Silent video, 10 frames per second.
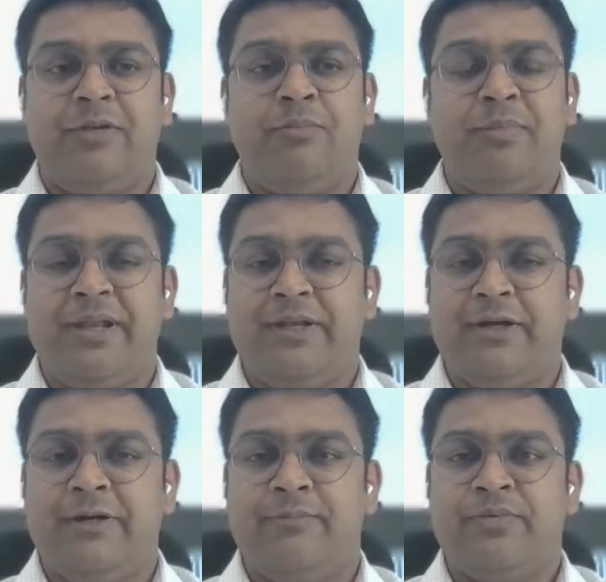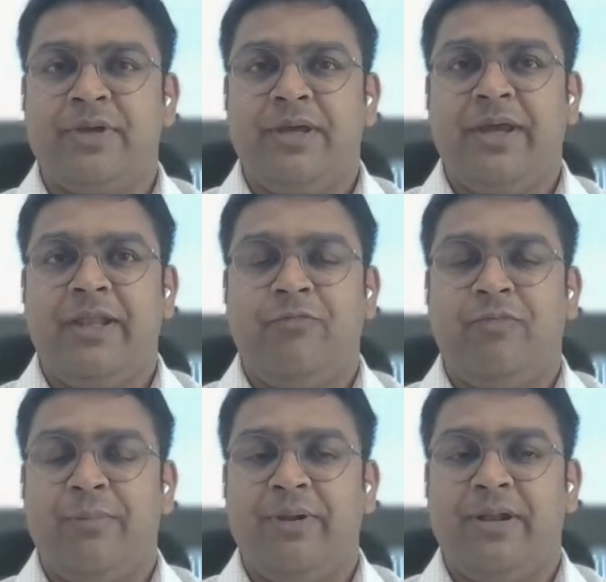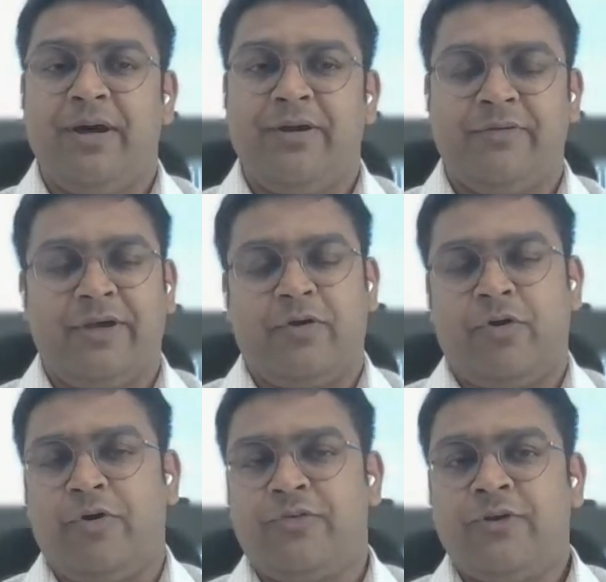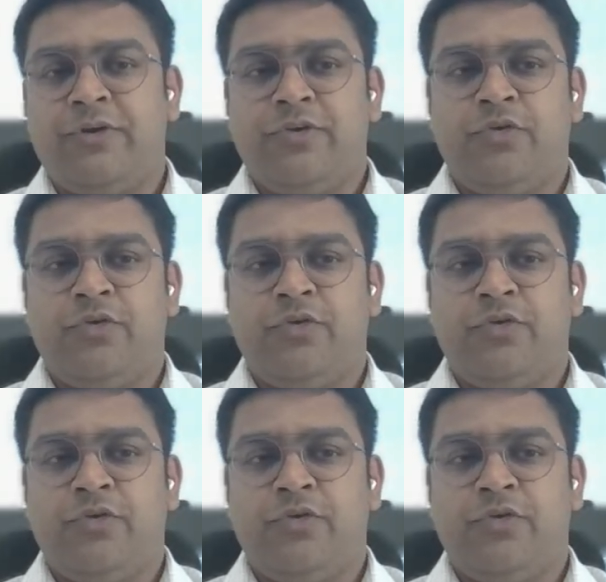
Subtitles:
in meetups, in webinars across.